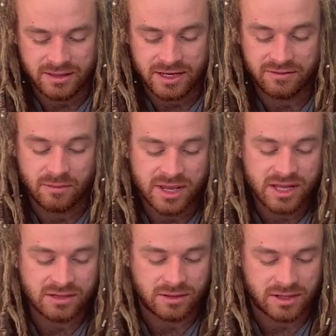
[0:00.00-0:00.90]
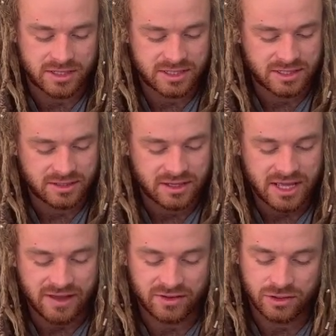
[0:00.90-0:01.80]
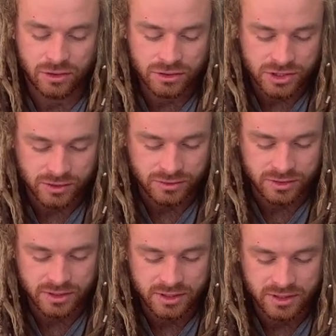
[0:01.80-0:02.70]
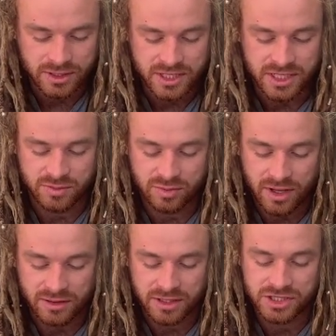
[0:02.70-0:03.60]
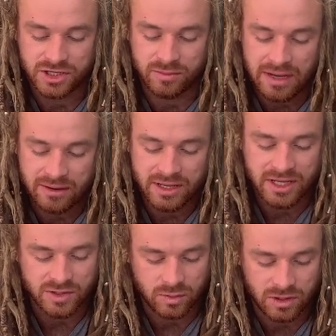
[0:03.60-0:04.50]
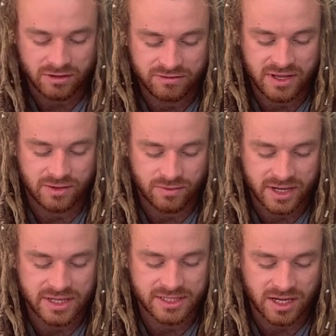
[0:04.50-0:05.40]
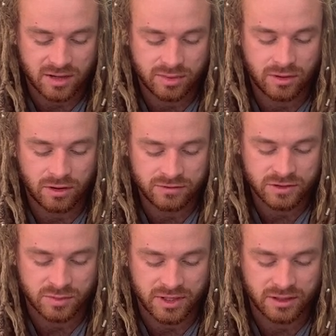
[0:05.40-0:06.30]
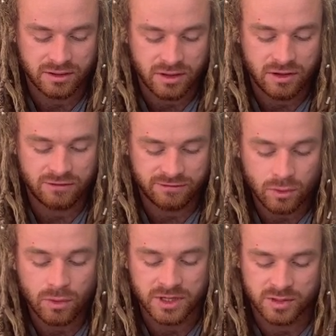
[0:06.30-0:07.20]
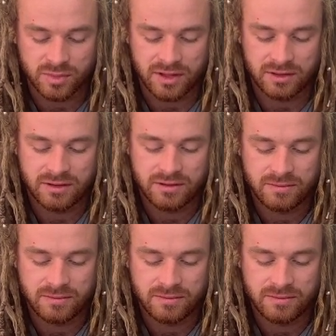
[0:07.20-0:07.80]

that if a man dies, having no children, his brother shall marry his wife and raise up offspring for his brother.